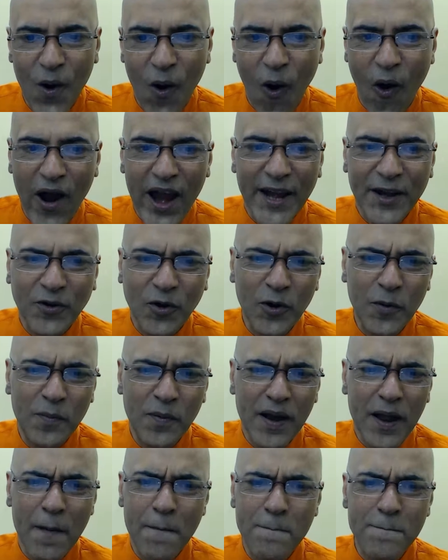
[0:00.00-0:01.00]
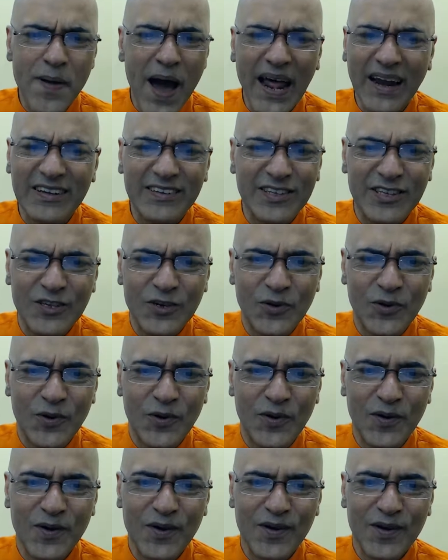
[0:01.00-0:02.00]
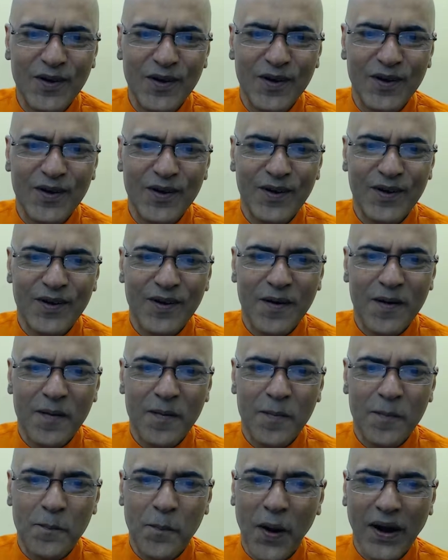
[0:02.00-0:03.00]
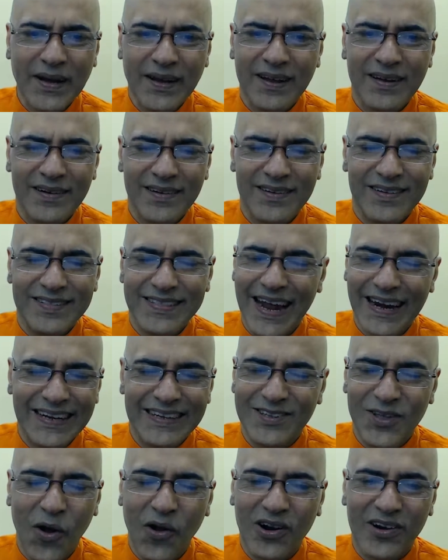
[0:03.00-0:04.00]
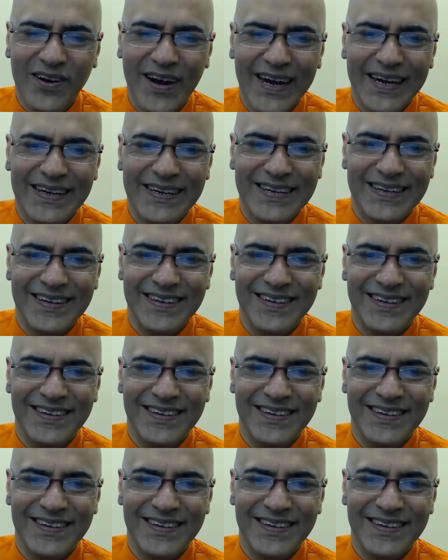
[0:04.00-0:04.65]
or it could embarrass you, but that is all right.